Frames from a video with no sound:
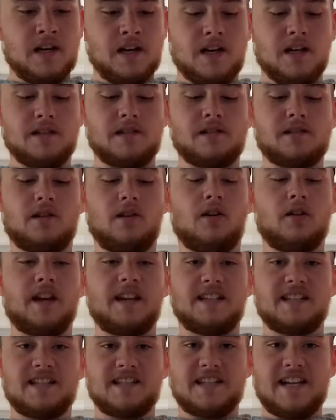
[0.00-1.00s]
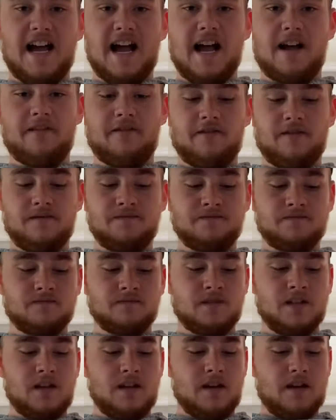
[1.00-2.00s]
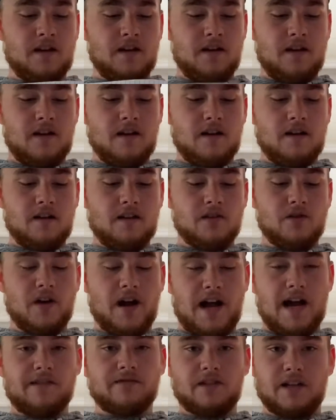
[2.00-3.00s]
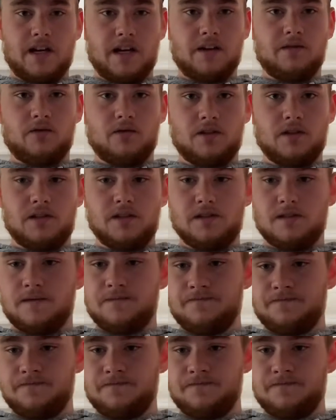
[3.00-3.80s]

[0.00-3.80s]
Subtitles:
This is called a staff. You have to have one of these.